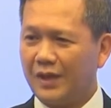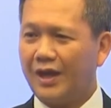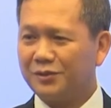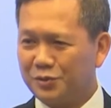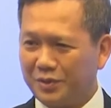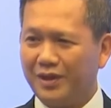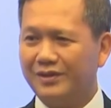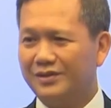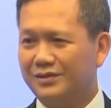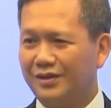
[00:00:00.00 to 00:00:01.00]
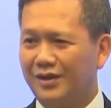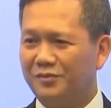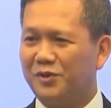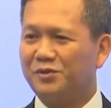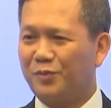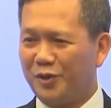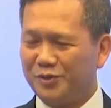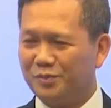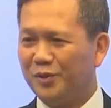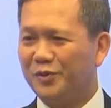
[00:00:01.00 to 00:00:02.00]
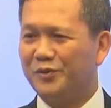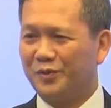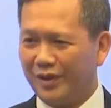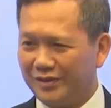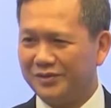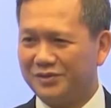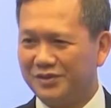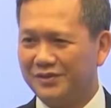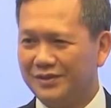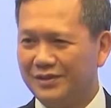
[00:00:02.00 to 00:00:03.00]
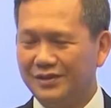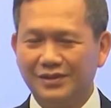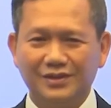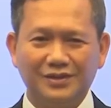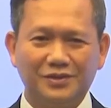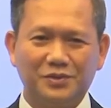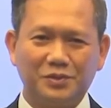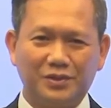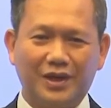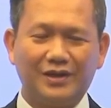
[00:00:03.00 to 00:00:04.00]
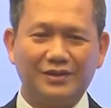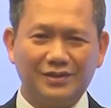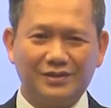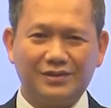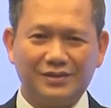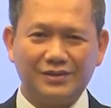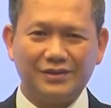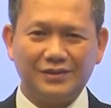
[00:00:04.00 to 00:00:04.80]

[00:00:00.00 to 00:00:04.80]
act together, and responsible together. So that is